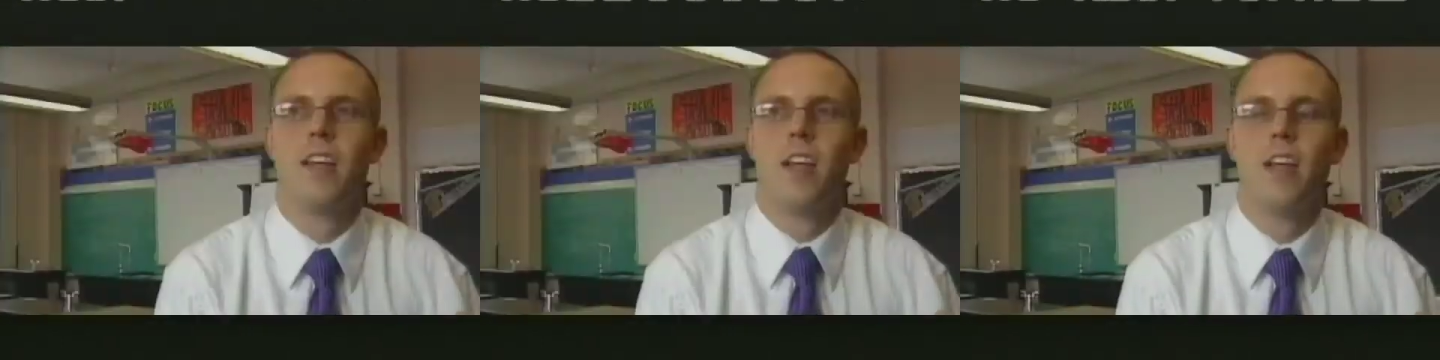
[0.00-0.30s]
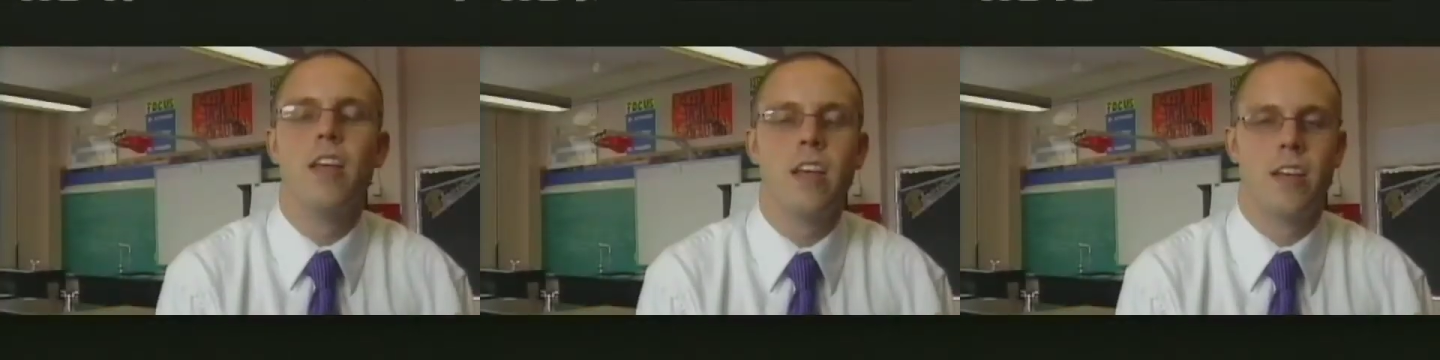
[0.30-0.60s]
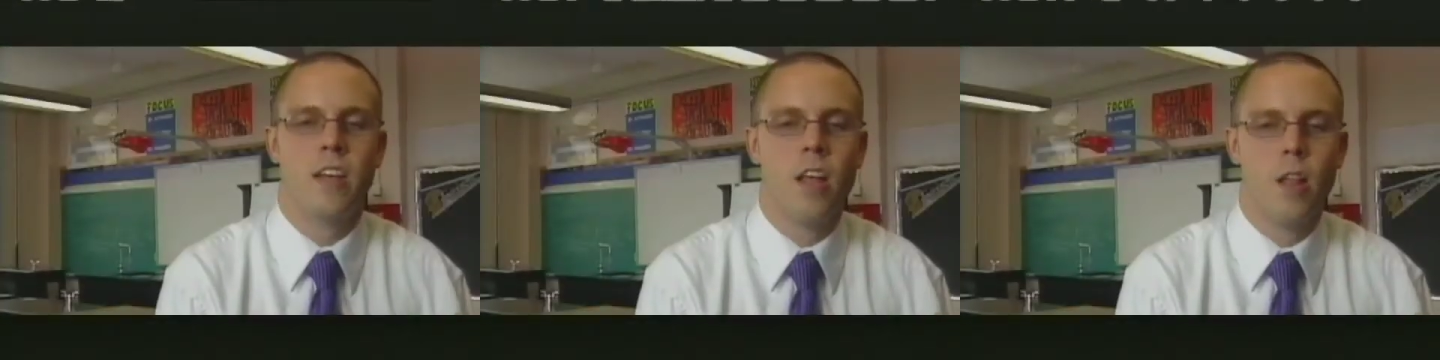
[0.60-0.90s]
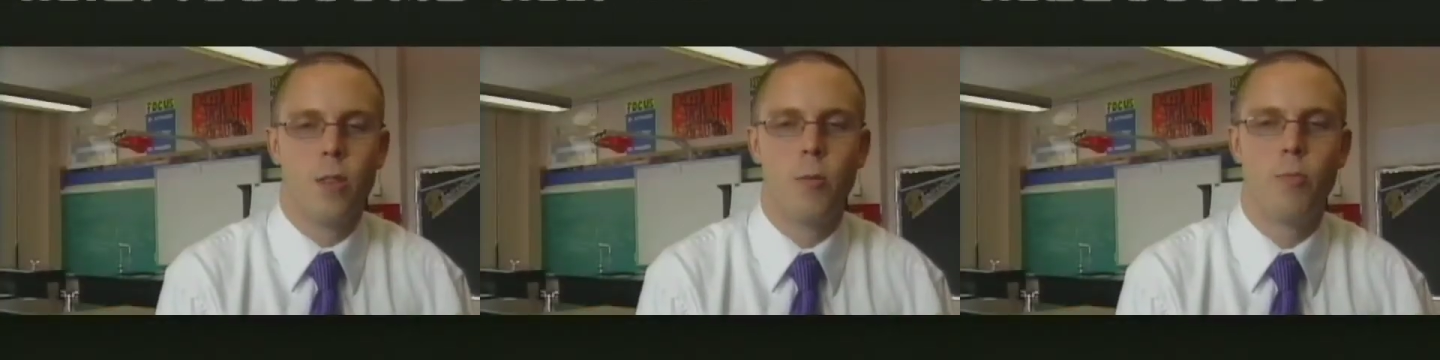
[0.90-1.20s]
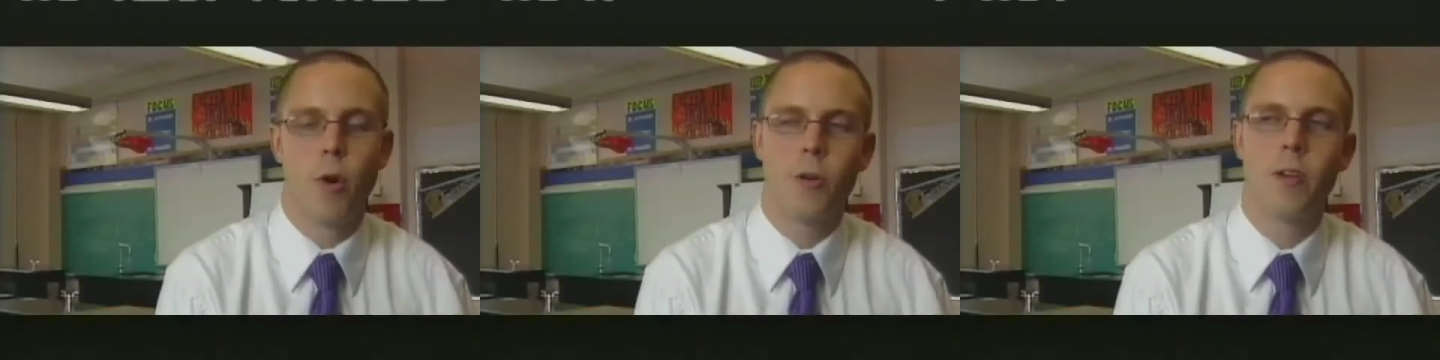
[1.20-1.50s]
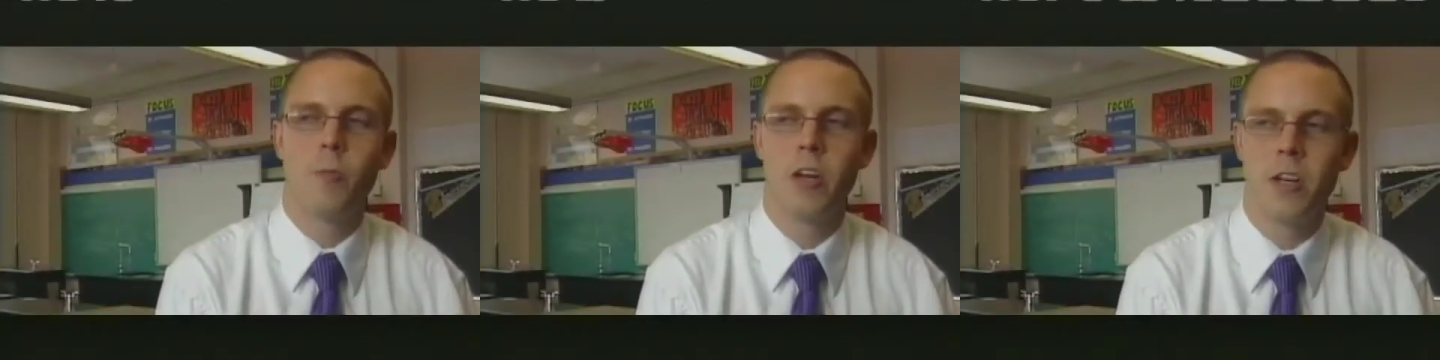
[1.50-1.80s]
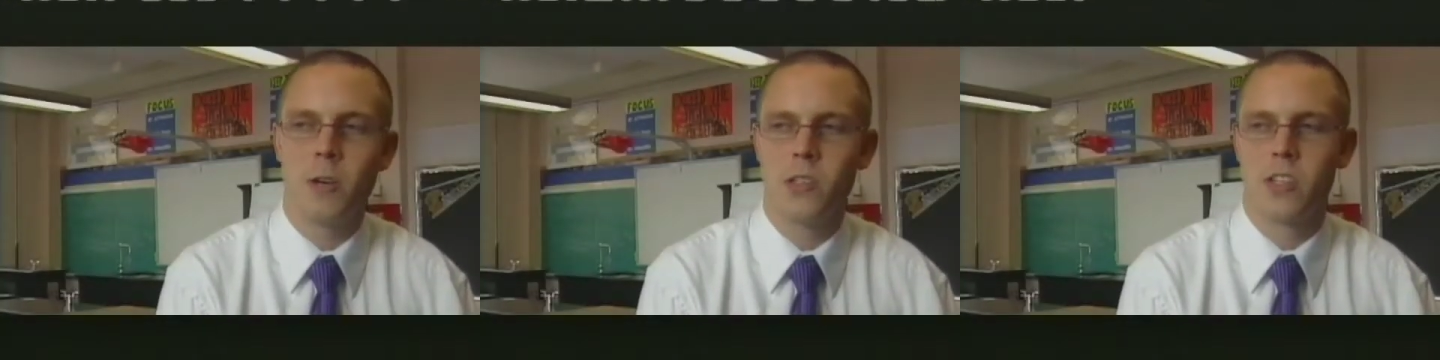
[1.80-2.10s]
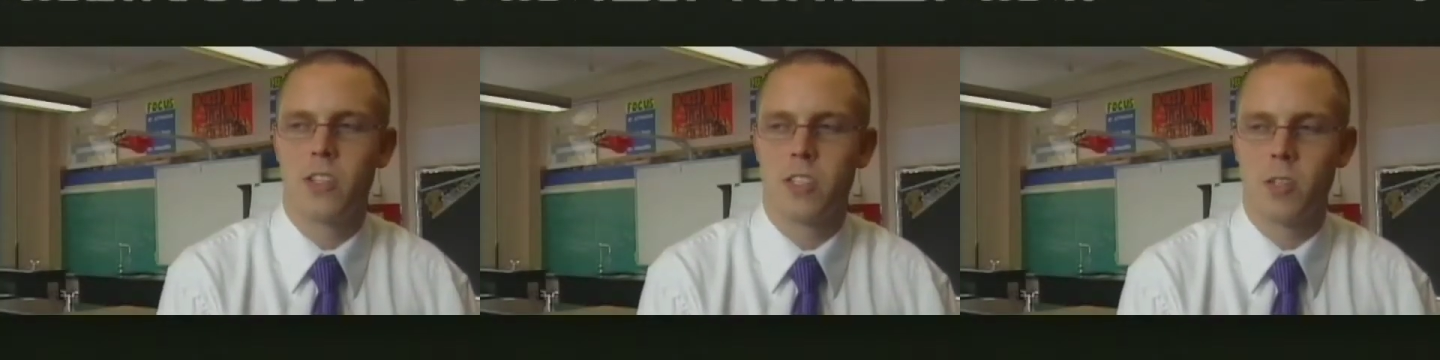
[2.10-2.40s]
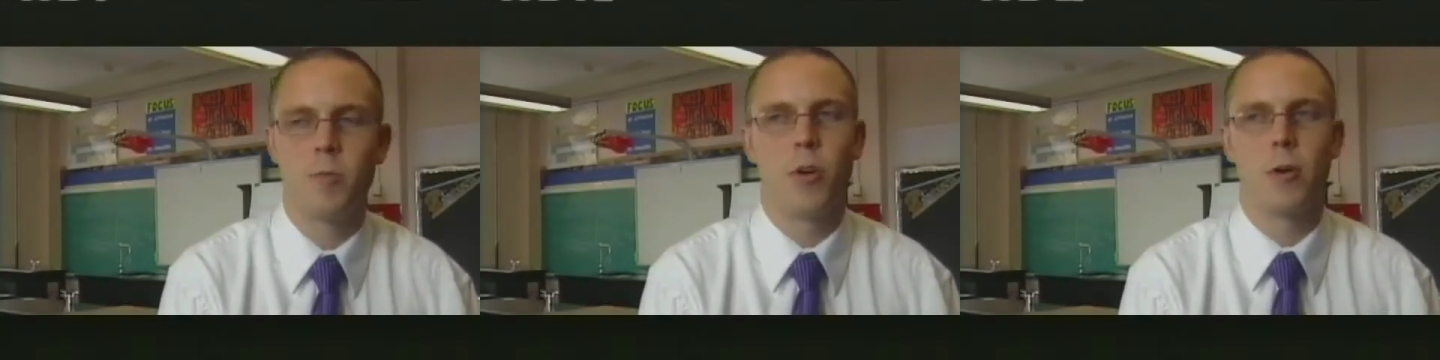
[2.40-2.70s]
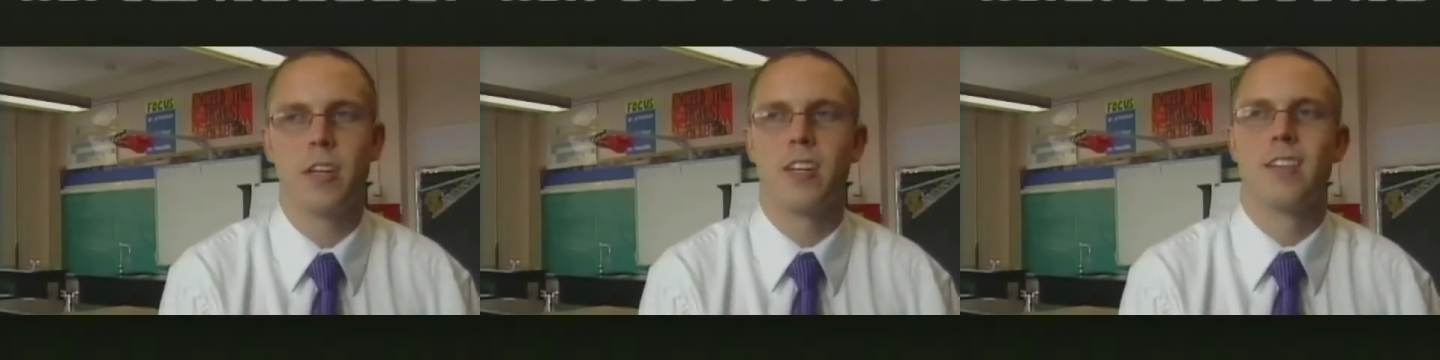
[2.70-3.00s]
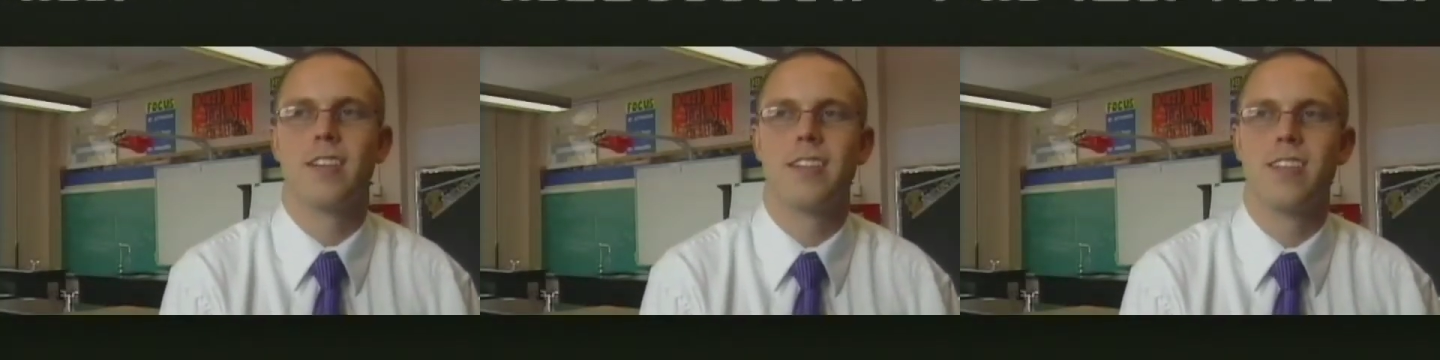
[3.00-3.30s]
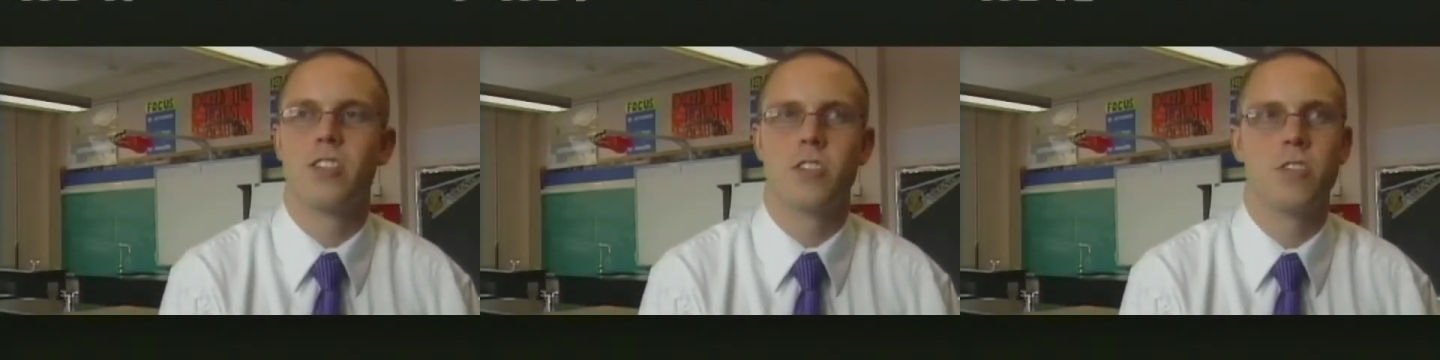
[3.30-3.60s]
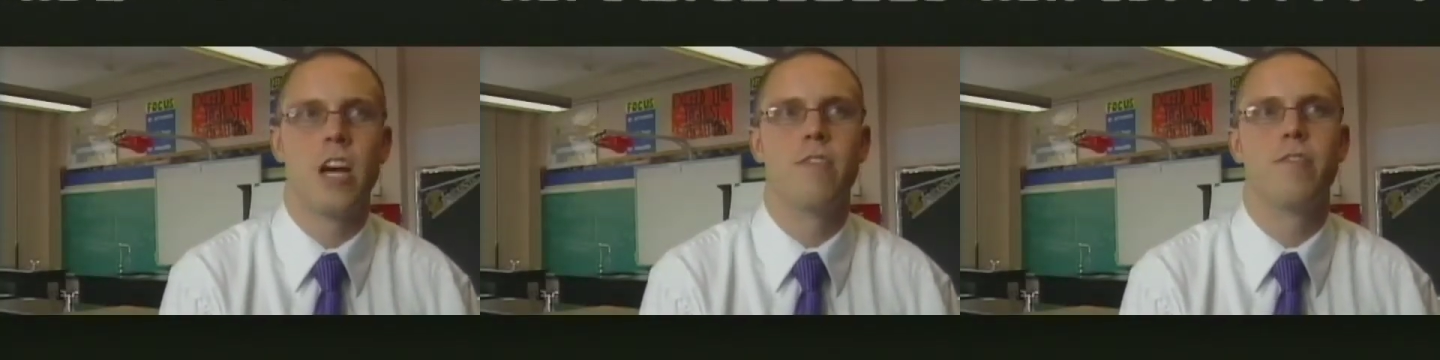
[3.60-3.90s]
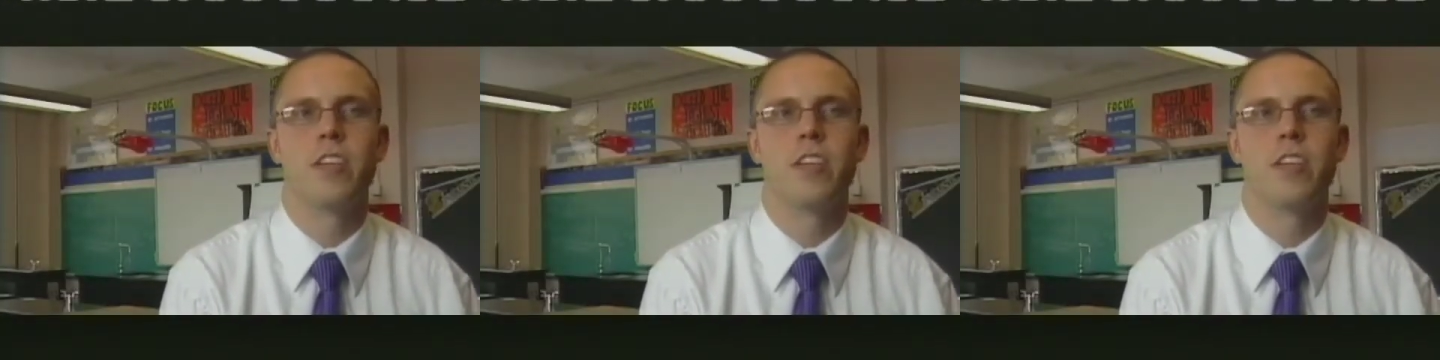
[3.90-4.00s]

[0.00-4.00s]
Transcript: And Jake's windows? The broken windows are still broken, and they're still not